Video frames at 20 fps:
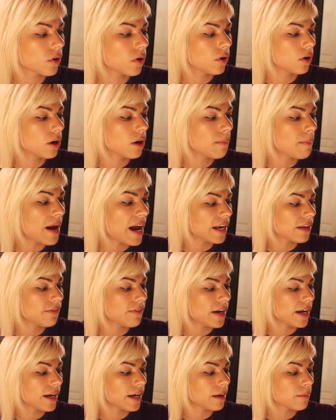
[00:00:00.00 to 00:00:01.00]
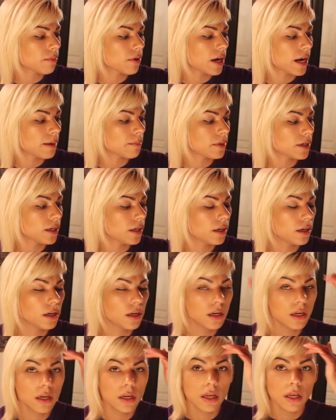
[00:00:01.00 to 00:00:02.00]
Or a mattifying primer,
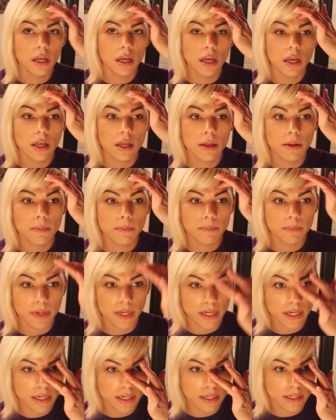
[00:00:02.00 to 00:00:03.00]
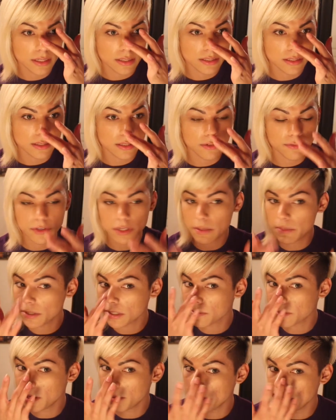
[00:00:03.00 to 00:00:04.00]
because for the
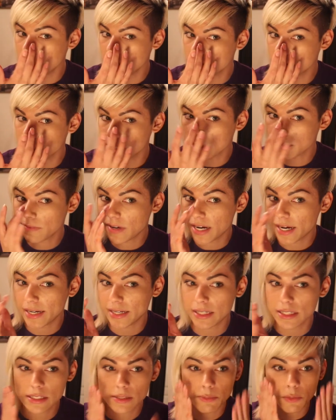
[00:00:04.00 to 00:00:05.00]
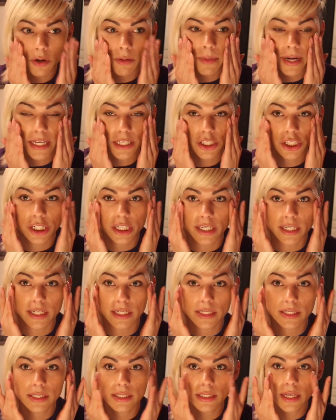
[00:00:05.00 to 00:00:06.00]
most part my nose is fine. It's more my
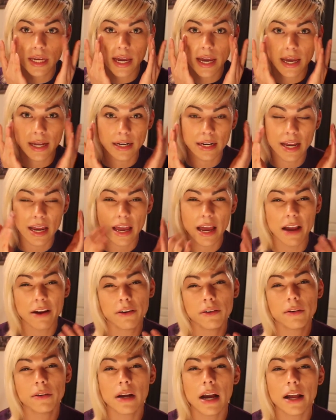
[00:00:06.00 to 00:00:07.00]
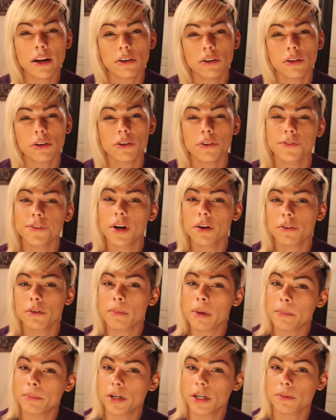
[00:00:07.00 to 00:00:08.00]
cheeks. And I don't know if y'all
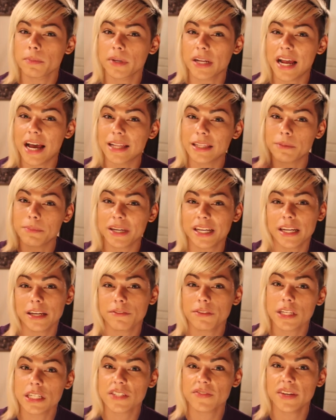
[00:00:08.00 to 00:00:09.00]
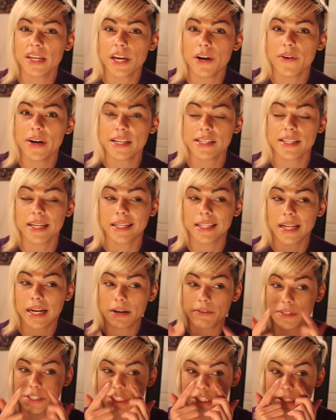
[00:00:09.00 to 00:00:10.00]
remembered, but at the beginning of this video I said that I was